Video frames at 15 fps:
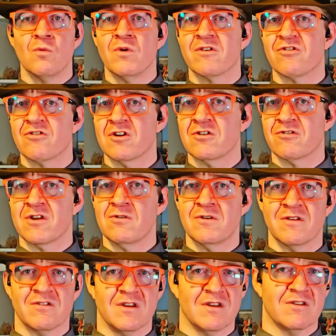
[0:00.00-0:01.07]
What starts
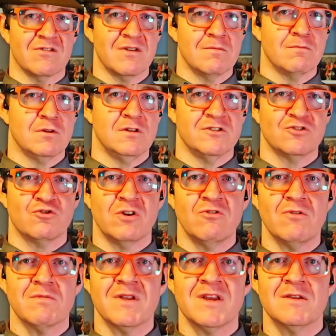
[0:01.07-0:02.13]
out as a simple screen
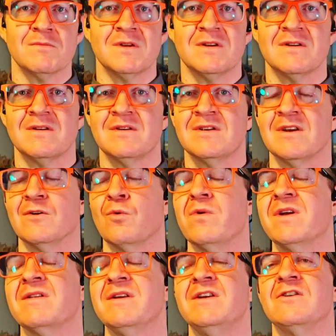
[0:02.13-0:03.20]
replacement can
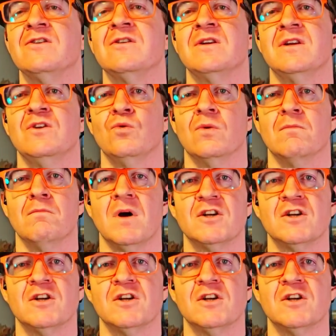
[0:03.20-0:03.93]
quickly turn into a